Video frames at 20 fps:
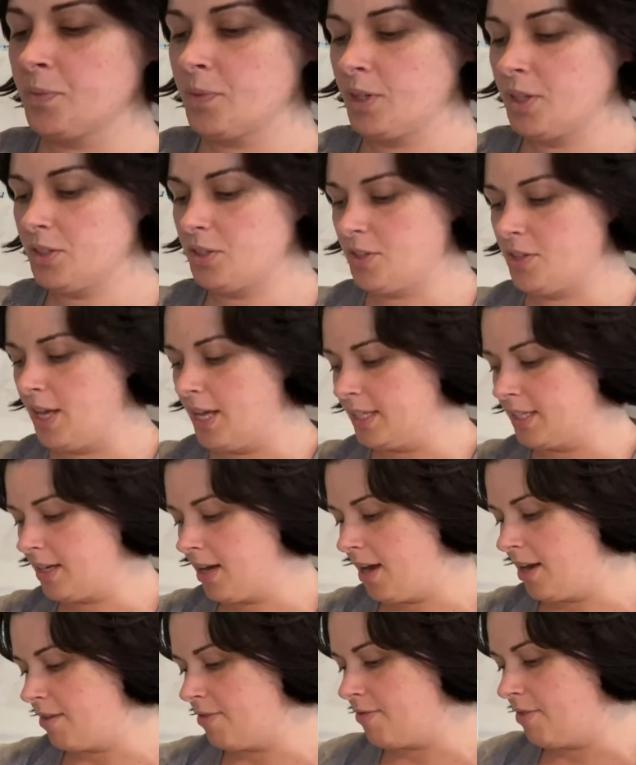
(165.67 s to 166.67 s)
So that's
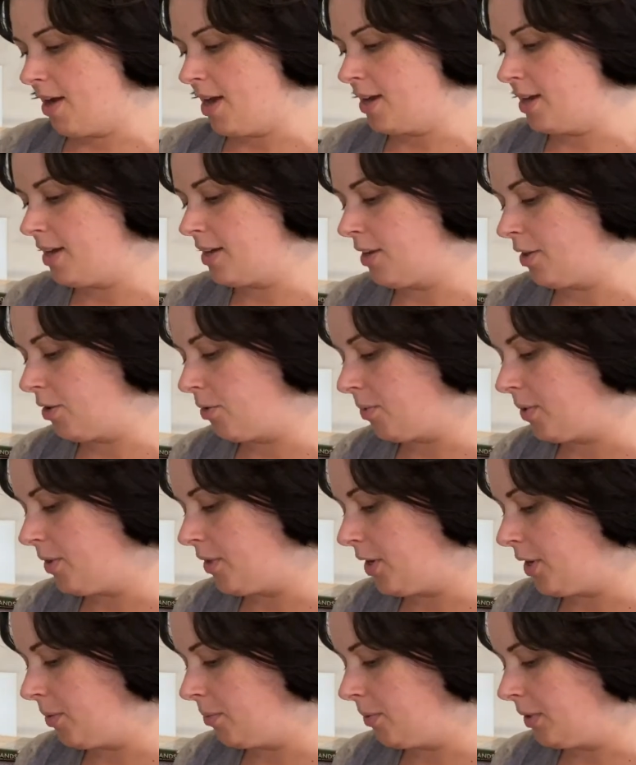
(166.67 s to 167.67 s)
kind of fun. Another one
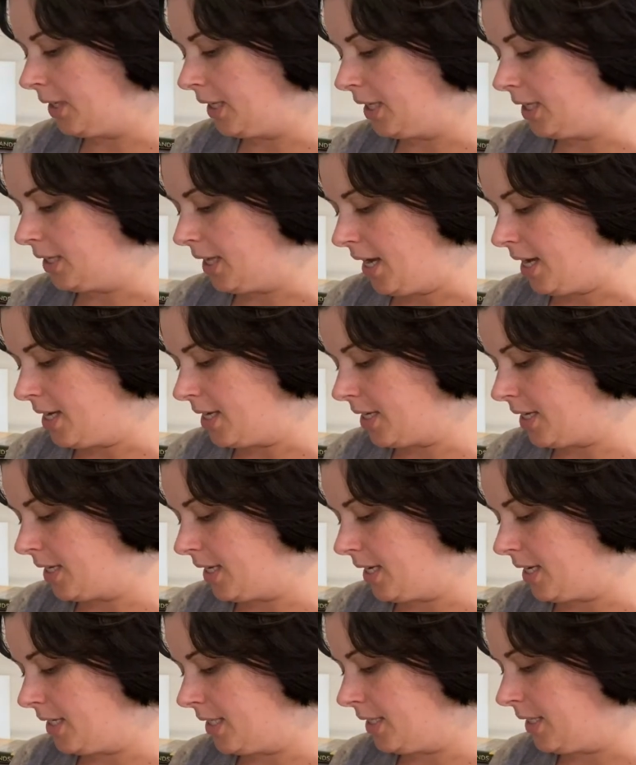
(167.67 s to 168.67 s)
that I really like
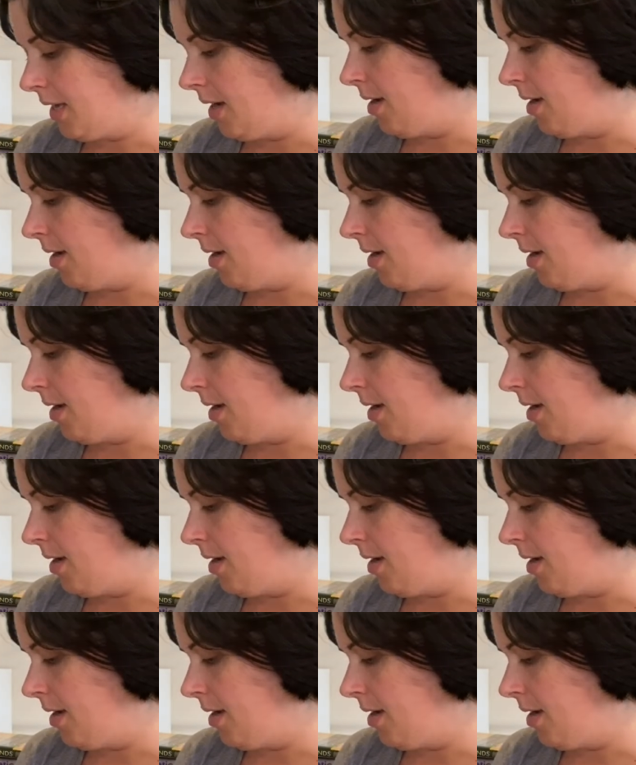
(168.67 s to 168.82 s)
is,